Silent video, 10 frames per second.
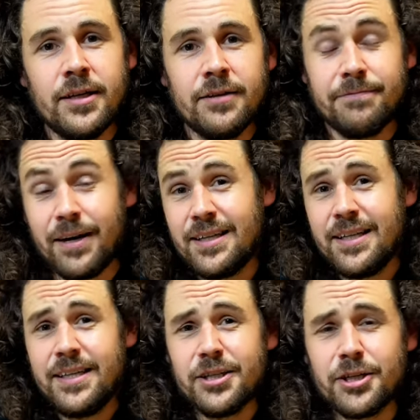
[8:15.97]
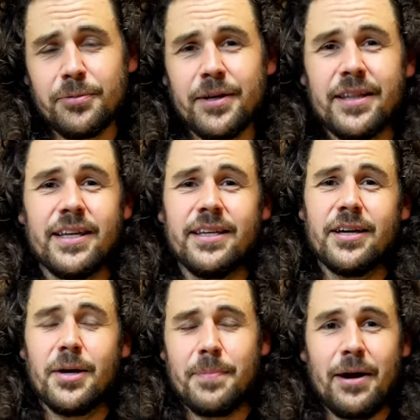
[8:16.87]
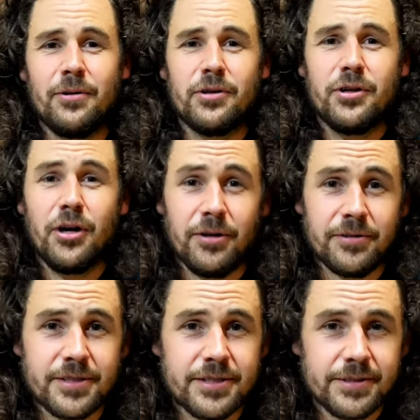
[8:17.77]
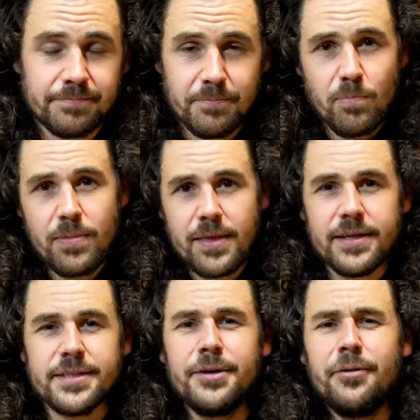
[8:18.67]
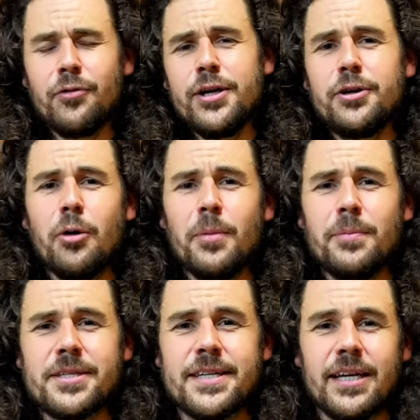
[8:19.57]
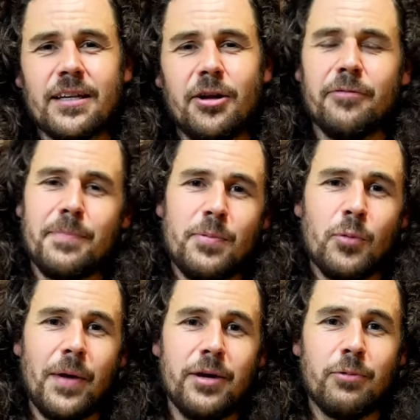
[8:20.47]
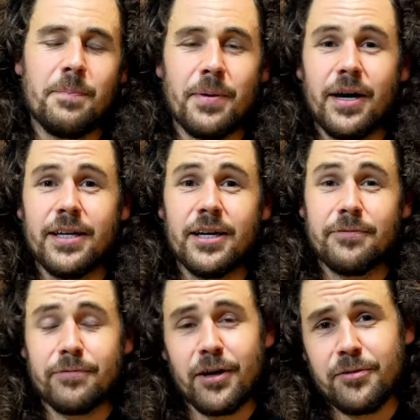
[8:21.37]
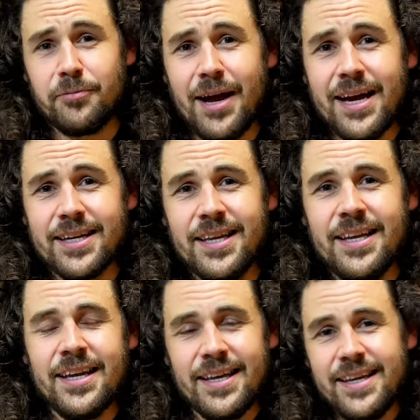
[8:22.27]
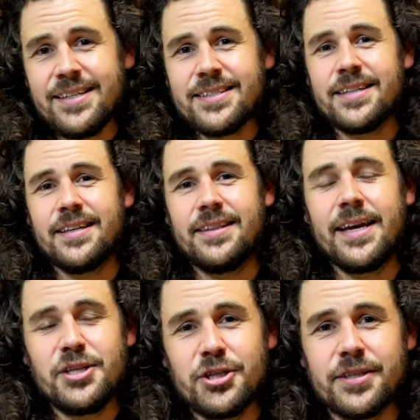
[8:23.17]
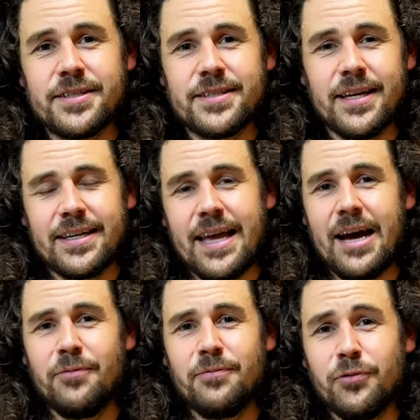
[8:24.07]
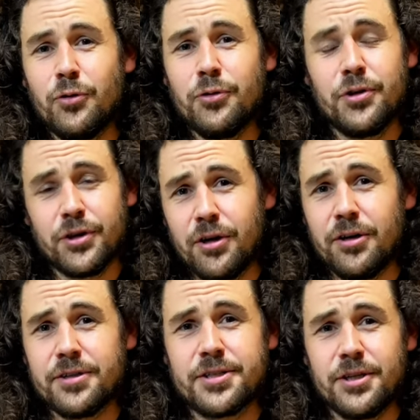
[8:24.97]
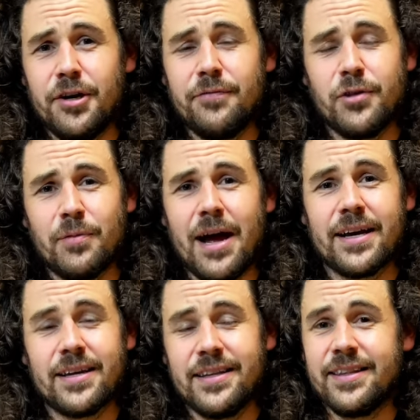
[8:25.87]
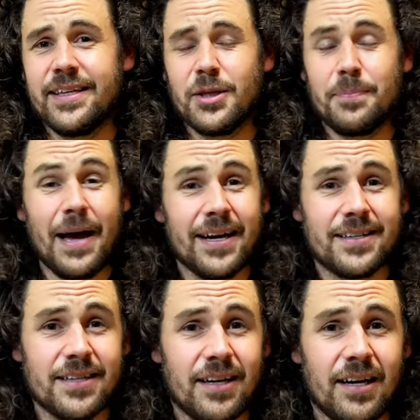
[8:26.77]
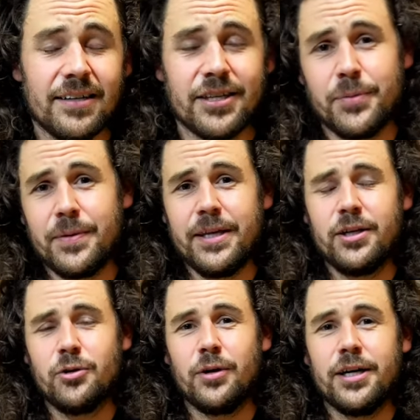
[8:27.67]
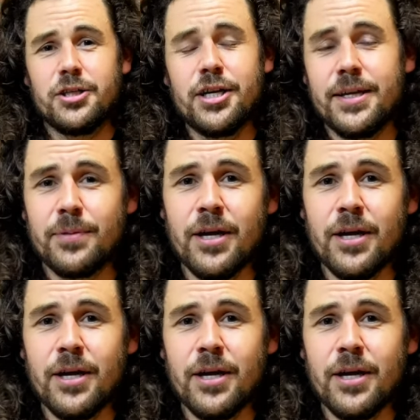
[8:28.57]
Finally, you're going to want to think about cost. So a very common mistake a lot of people make when buying a front rack is they just account for the cost of the rack and think the bags are going to be quite cheap,